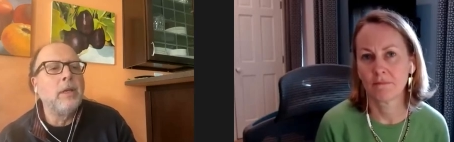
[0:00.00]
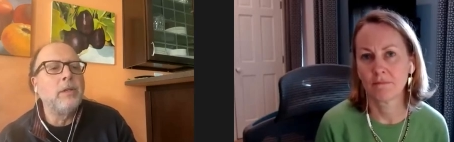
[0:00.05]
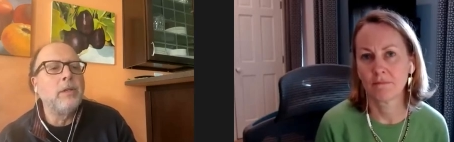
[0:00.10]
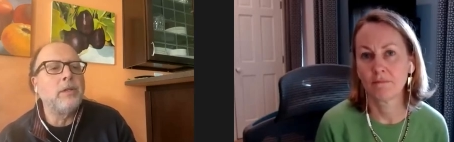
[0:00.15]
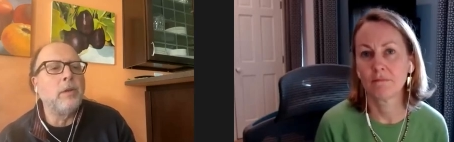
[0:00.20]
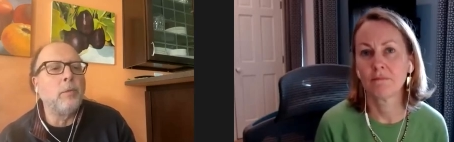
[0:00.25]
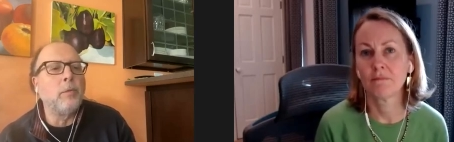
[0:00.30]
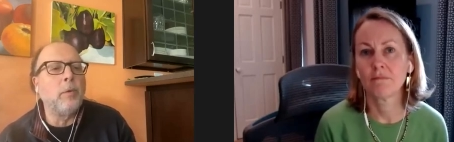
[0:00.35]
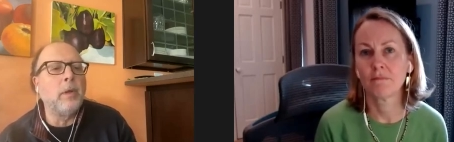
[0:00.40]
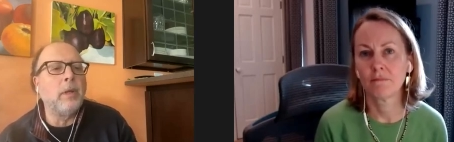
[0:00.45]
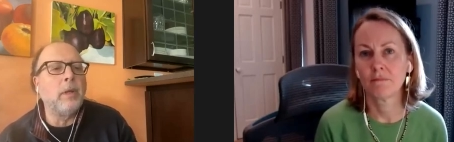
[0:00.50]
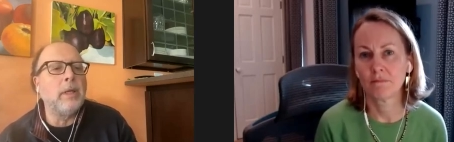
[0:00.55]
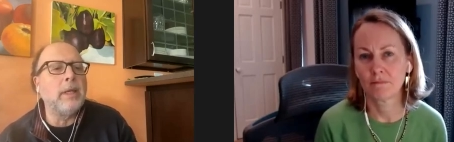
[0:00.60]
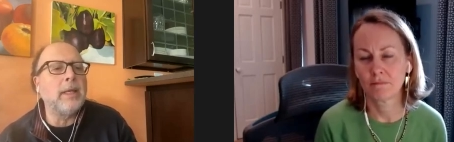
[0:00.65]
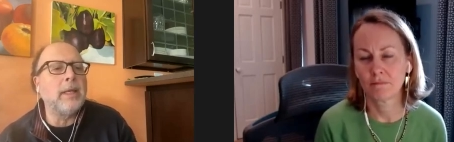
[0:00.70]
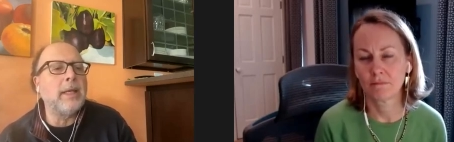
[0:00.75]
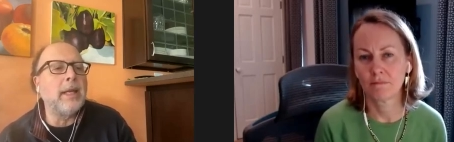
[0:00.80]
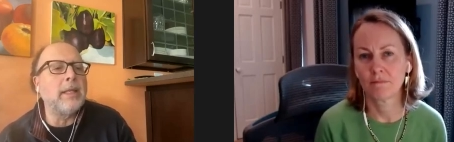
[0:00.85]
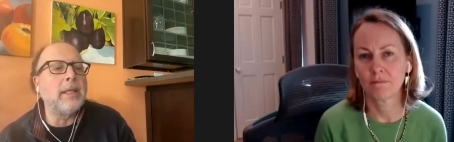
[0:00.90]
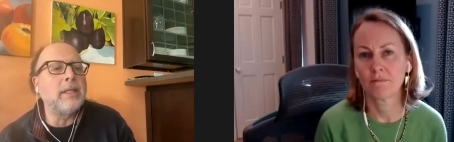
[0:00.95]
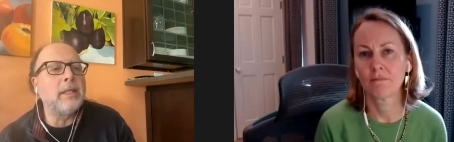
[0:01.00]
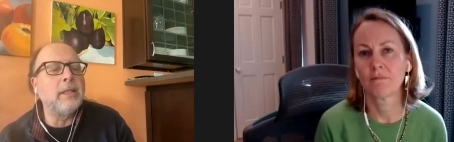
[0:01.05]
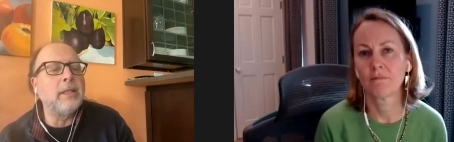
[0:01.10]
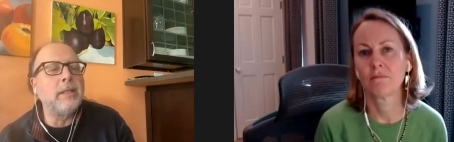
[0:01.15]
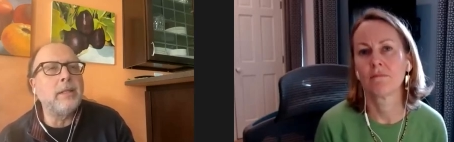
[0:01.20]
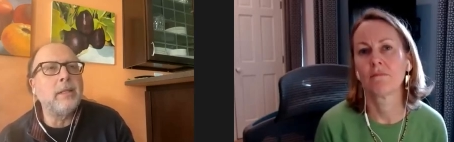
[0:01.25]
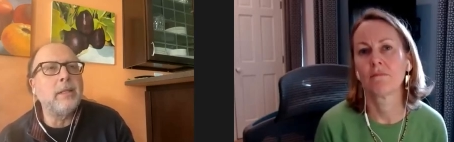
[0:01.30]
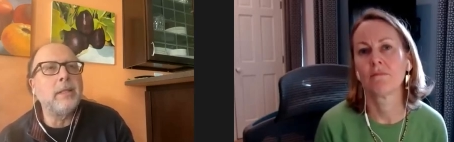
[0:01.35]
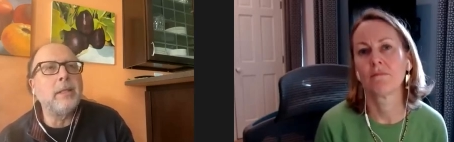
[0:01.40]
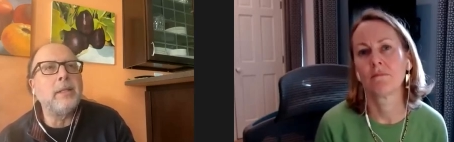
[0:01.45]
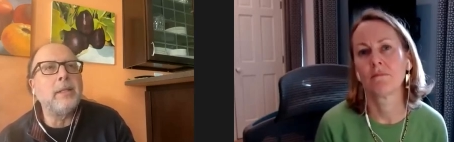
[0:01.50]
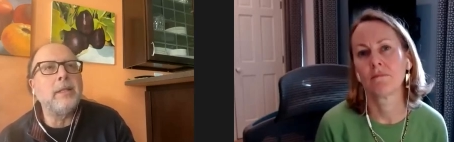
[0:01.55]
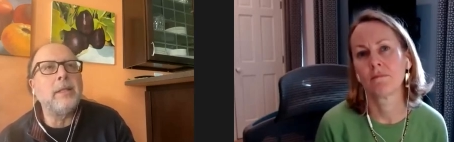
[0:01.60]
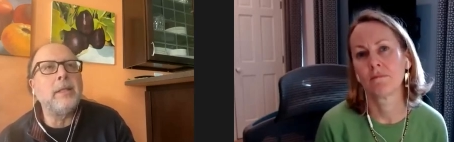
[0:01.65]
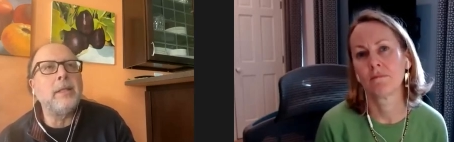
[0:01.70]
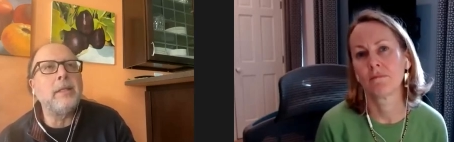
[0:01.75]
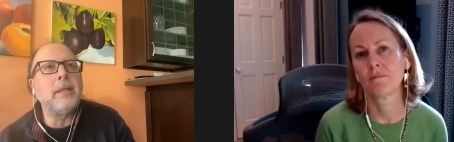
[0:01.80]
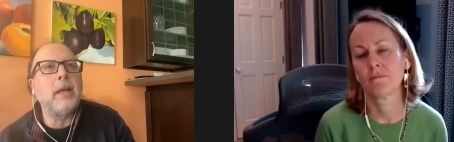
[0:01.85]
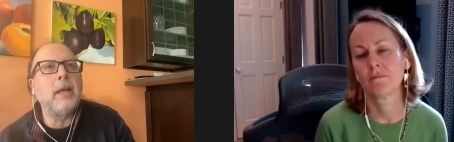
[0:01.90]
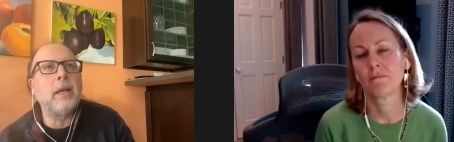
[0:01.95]
Speaker 1: So really, it gets into the
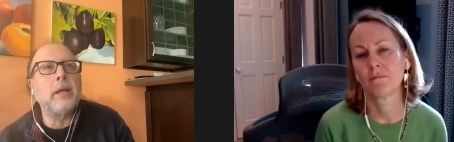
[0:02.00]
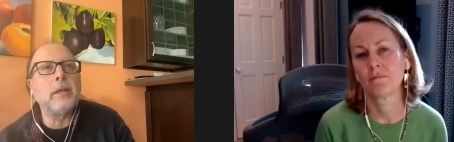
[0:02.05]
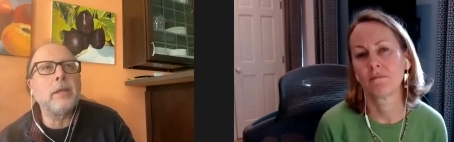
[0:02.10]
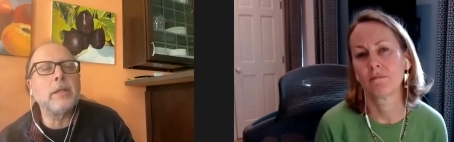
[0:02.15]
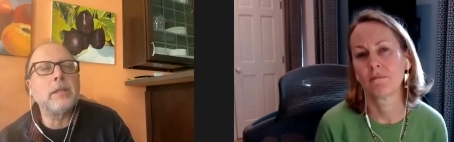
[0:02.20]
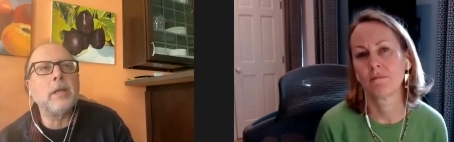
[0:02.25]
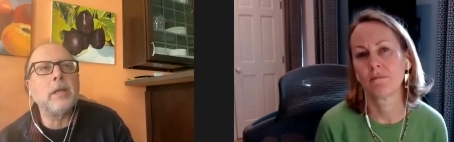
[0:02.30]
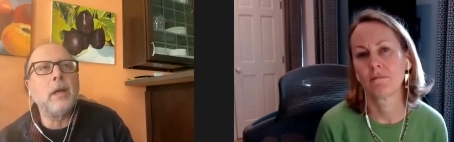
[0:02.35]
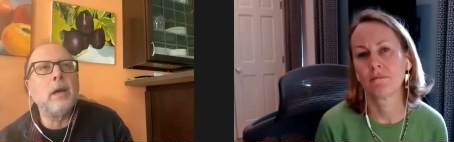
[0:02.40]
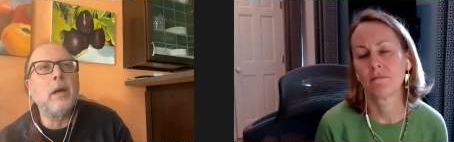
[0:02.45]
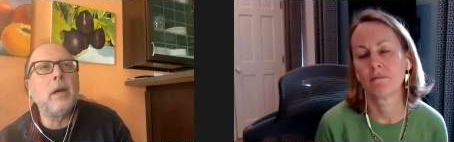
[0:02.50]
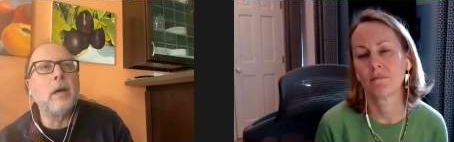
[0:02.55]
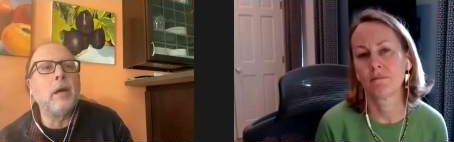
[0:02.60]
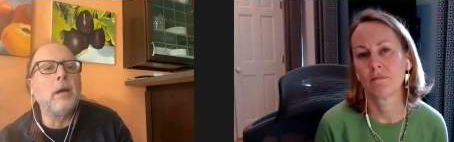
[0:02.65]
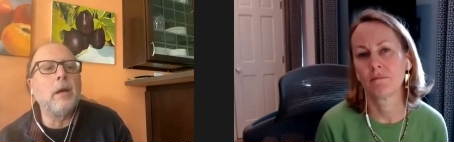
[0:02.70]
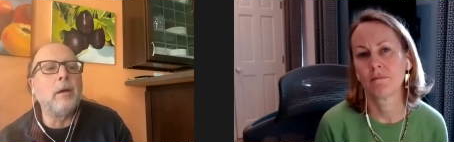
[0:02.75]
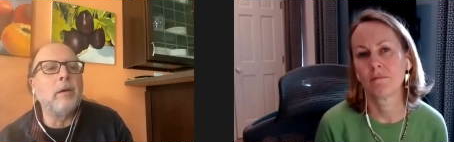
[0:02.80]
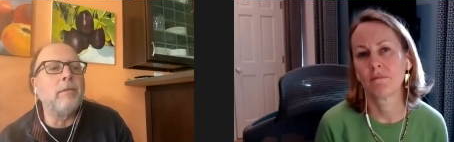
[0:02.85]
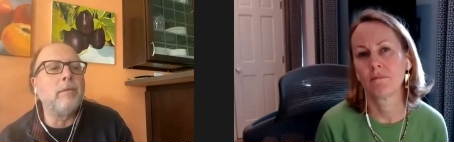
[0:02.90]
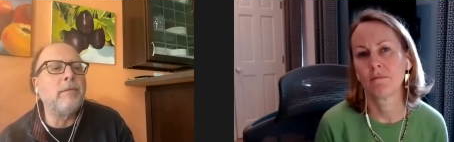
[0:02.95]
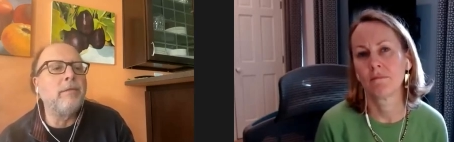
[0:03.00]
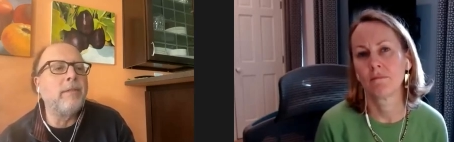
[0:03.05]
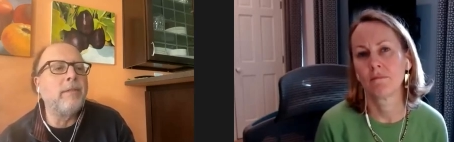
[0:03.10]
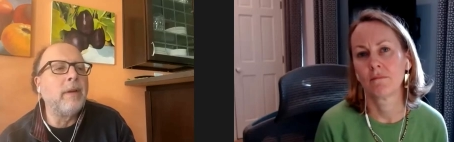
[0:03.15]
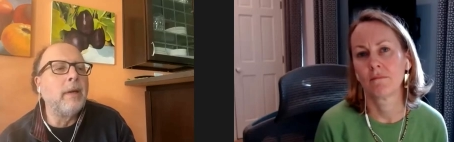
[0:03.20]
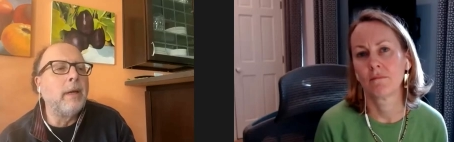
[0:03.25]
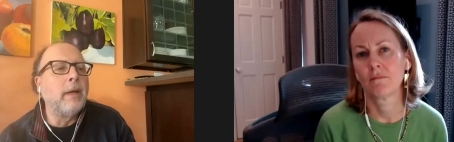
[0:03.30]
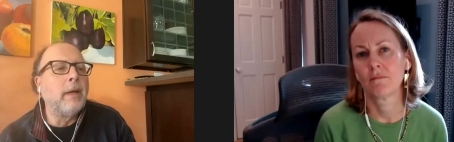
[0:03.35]
details of